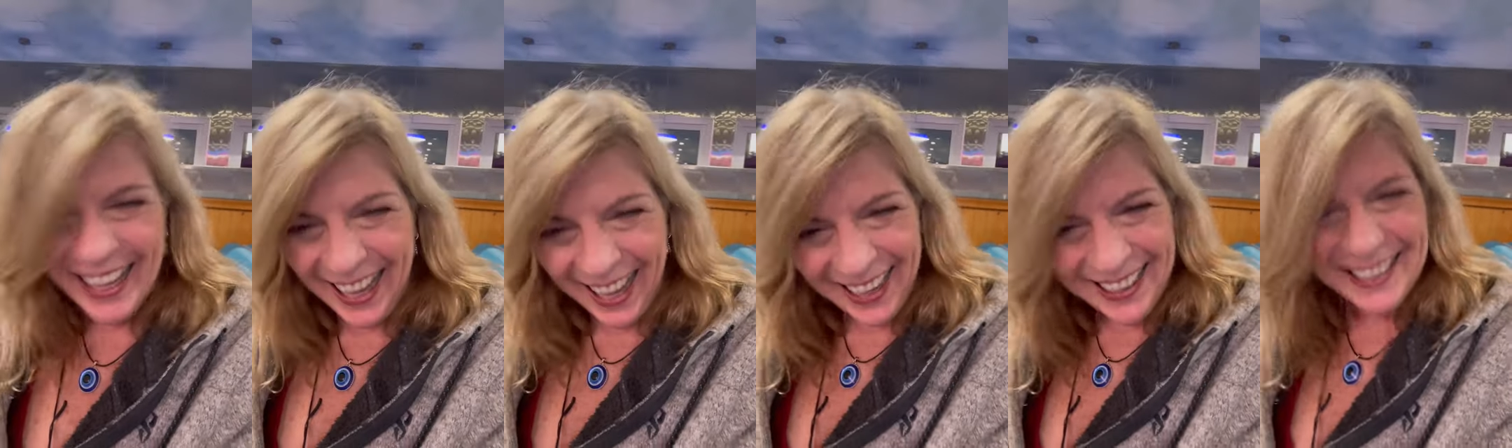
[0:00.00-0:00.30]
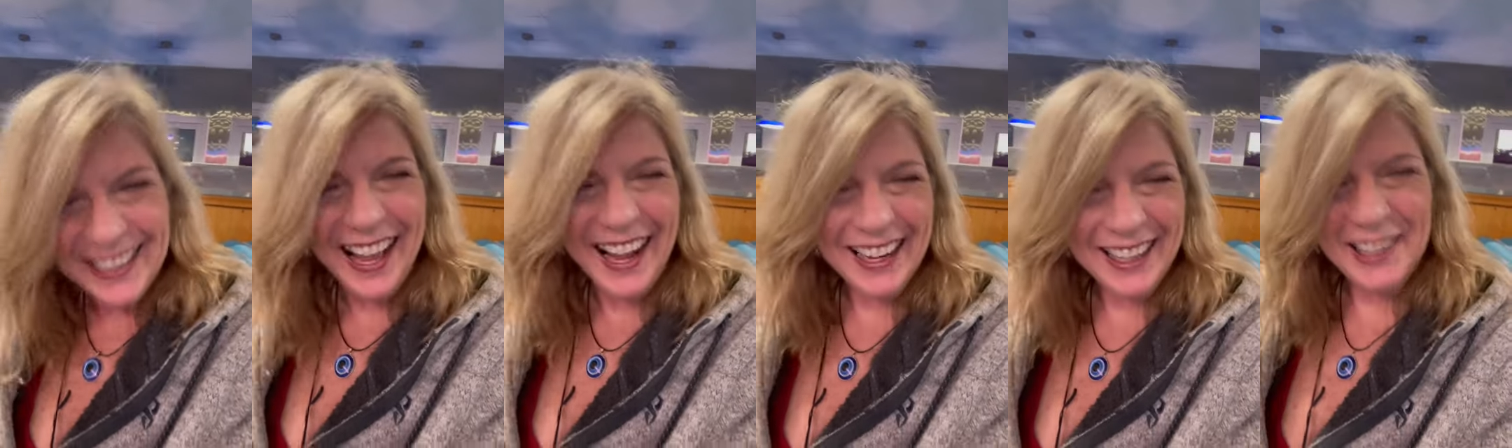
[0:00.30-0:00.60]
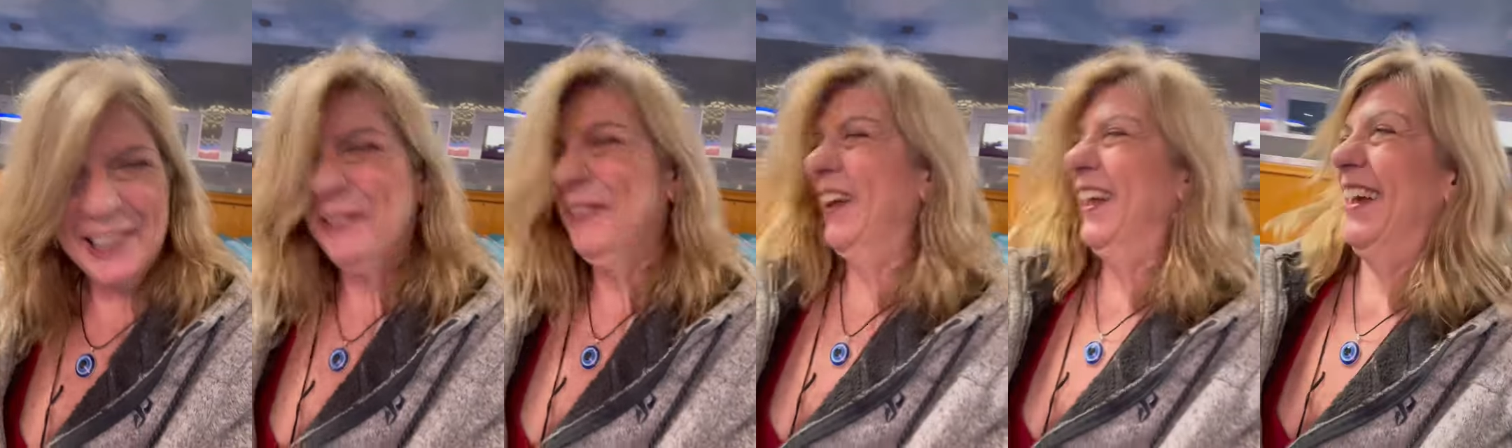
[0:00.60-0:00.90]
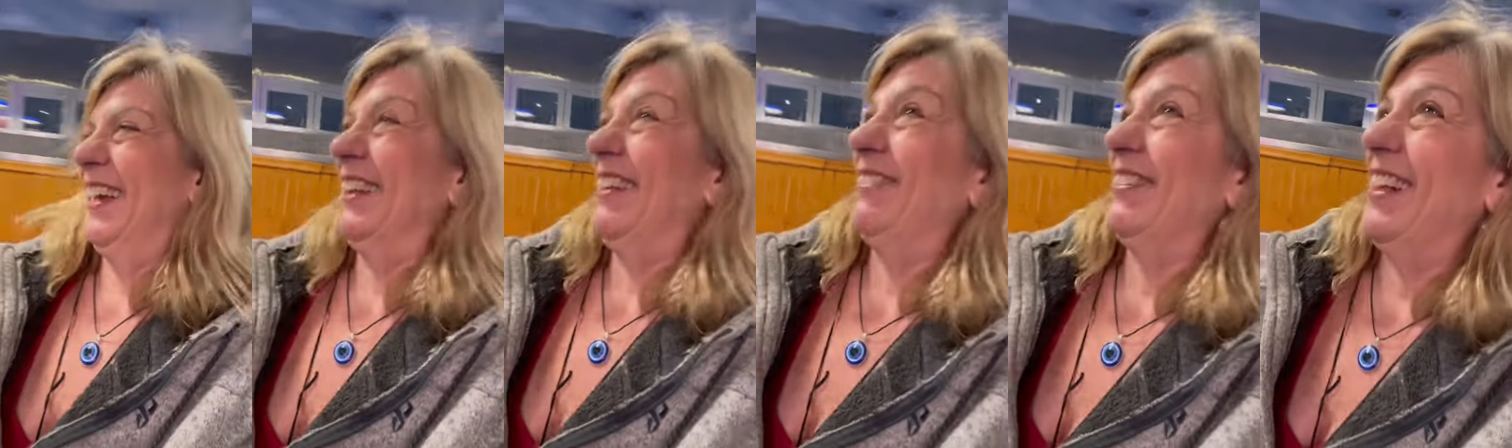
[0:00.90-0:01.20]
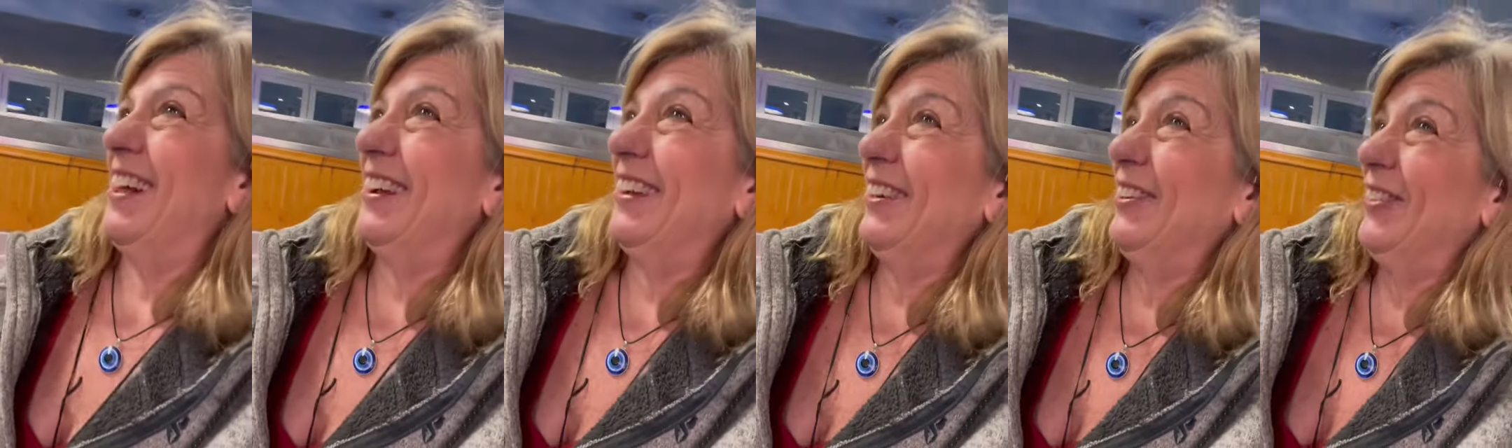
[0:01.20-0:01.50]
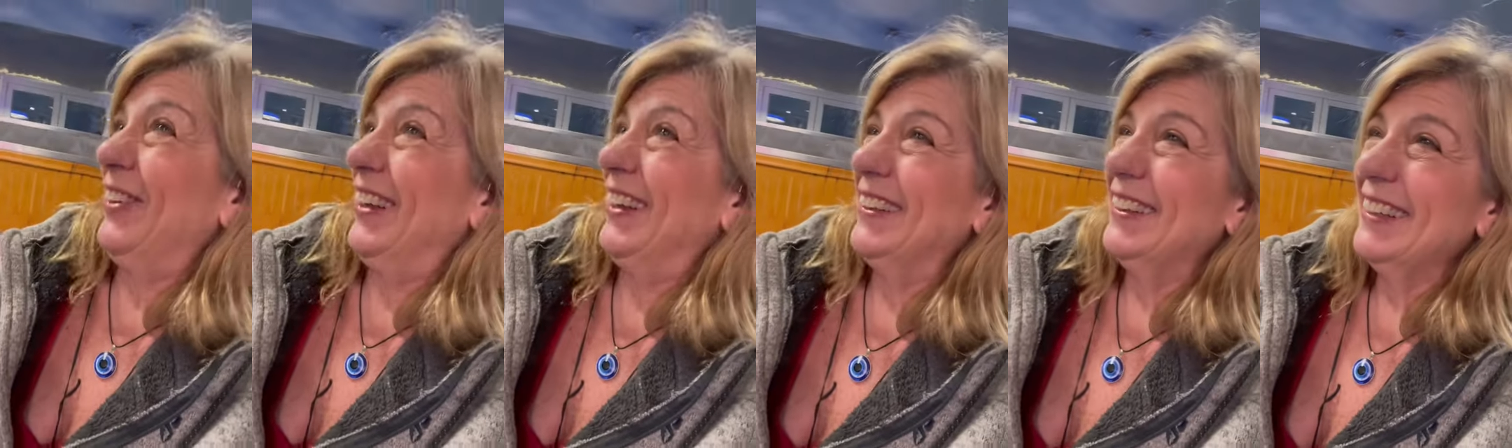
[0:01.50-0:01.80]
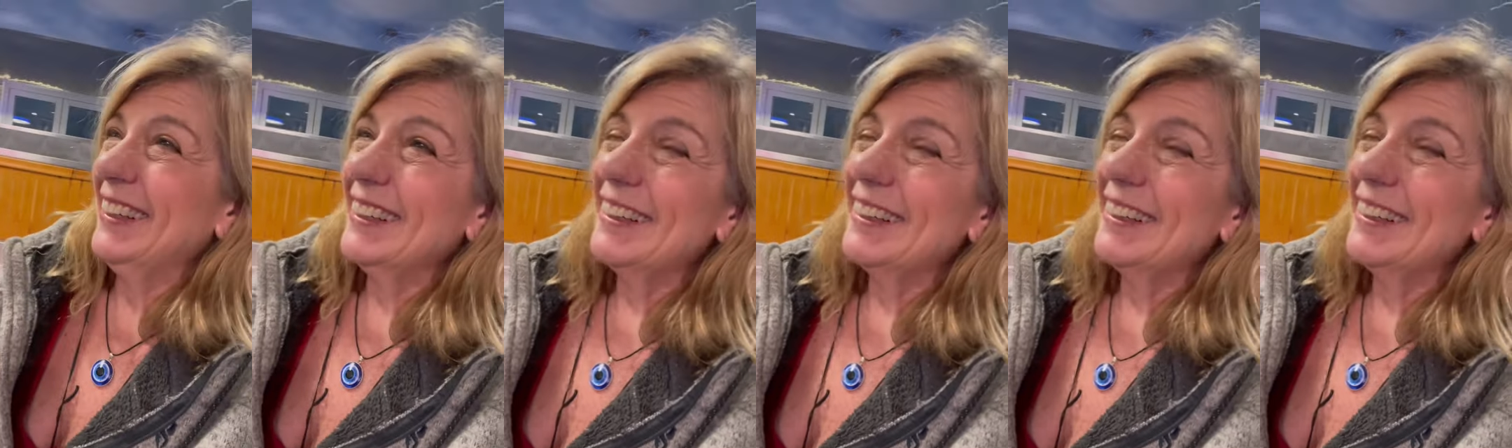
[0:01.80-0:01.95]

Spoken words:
A Glockenspiel. I love Glockenspiel.